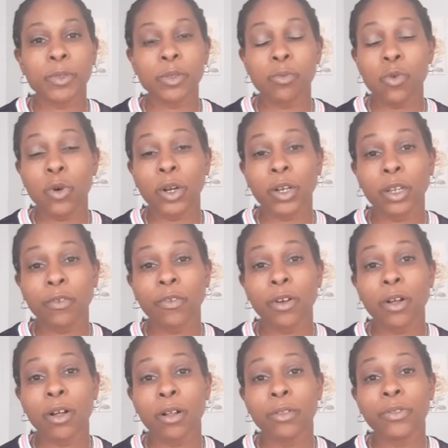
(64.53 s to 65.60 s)
is more
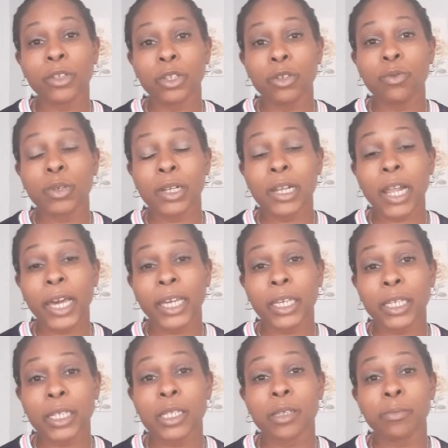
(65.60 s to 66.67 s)
difficult than you would
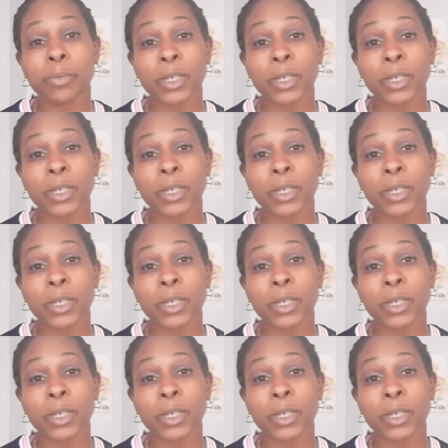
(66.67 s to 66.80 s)
like it to